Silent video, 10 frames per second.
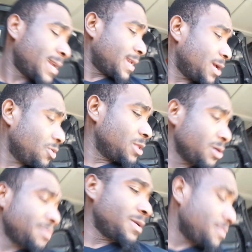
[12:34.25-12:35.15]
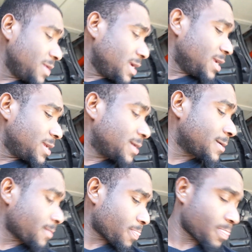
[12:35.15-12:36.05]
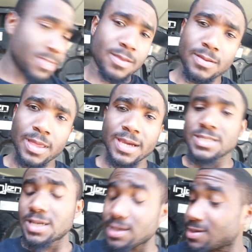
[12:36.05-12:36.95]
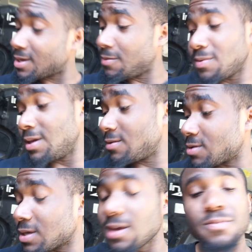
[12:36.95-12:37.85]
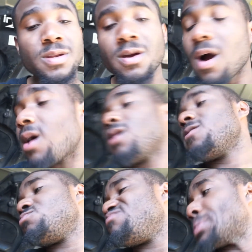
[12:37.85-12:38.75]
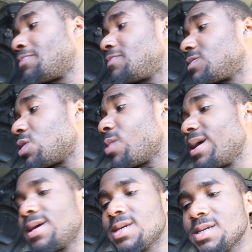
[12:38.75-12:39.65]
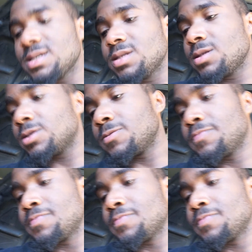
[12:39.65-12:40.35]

it would literally be me, like I said, either keeping the car the way it is.